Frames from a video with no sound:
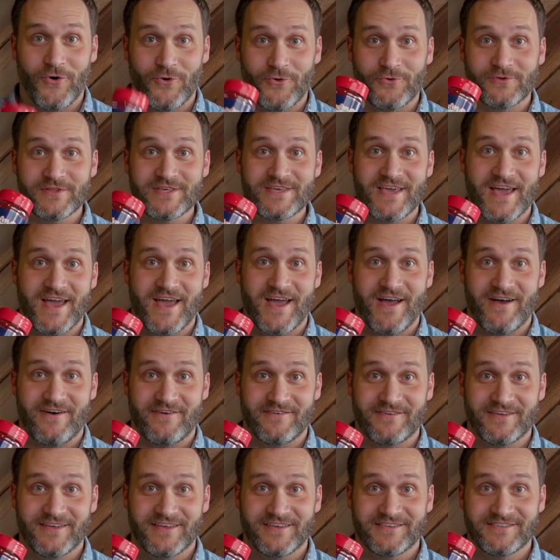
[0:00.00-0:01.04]
Holy
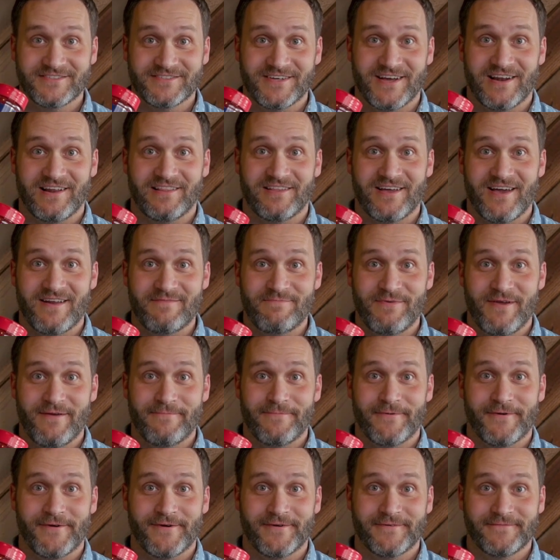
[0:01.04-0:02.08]
Cow. It's got a lot of
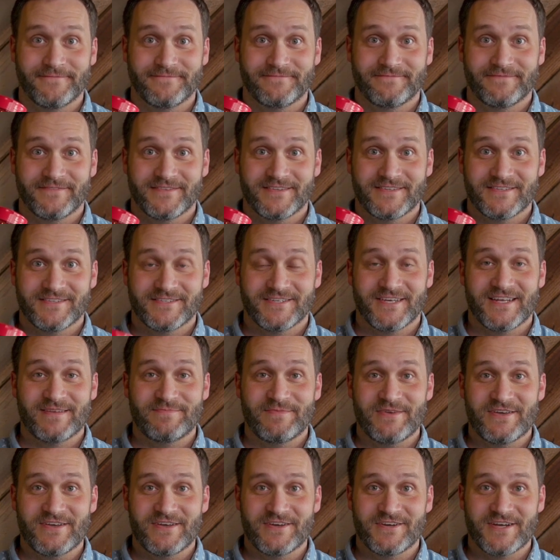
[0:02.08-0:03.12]
pepper. It's gonna
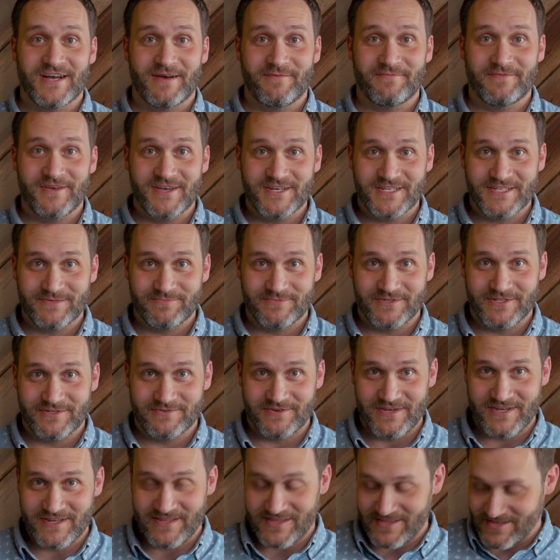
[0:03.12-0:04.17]
be a good combination
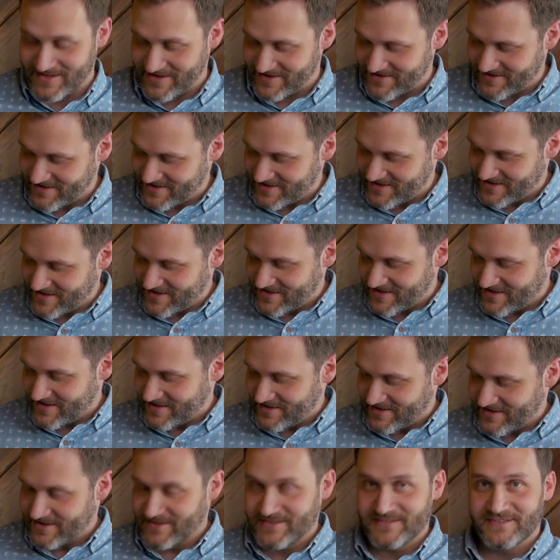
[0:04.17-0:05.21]
between the
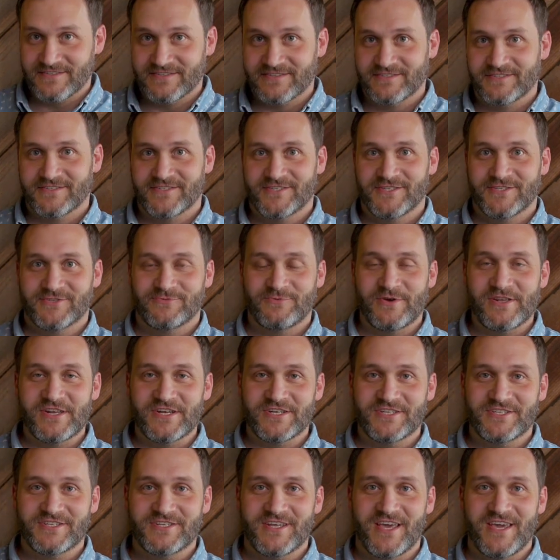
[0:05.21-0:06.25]

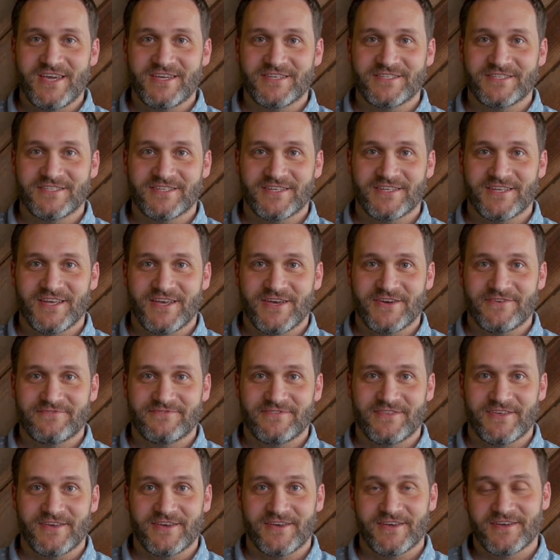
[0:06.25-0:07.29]
sweetish taste of
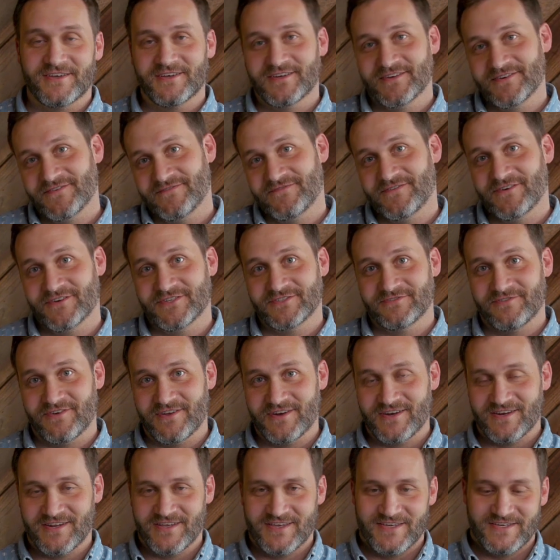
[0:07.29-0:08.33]
the first
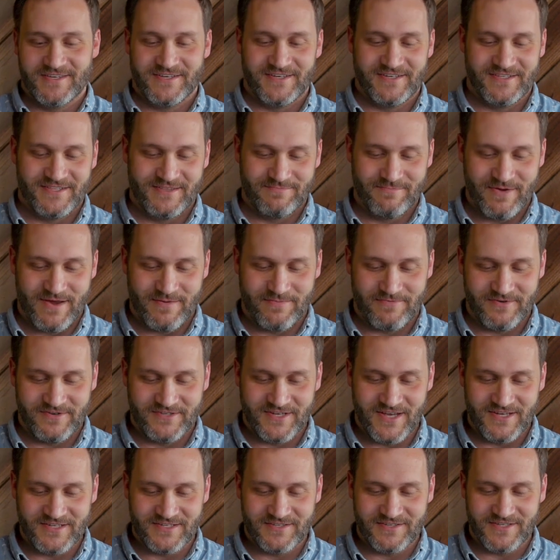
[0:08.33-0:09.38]
one, peppery
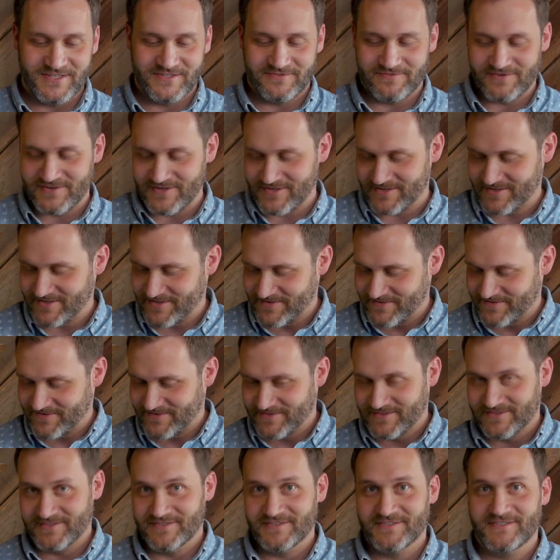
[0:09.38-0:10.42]
taste of this one.
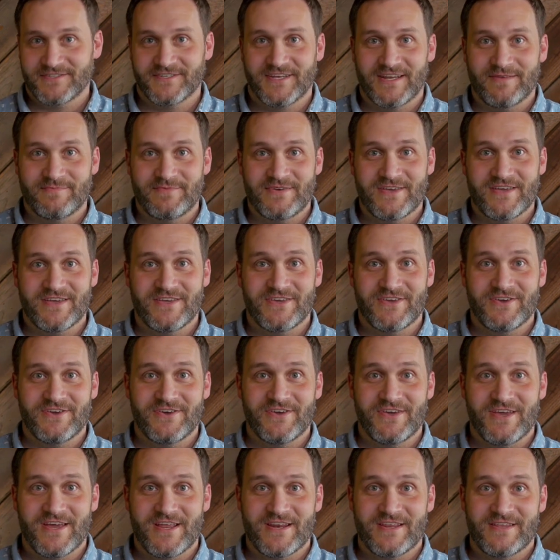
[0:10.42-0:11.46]
It's gonna be a
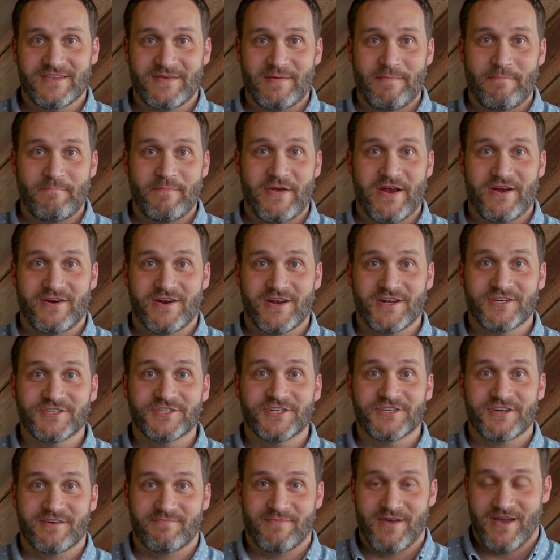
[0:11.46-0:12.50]
good marriage
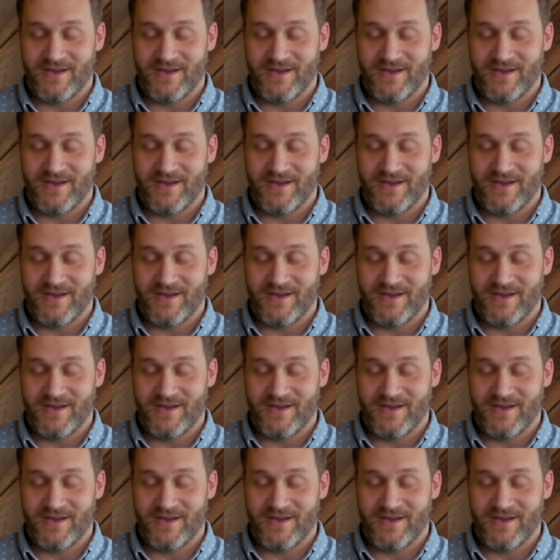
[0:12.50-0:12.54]
in your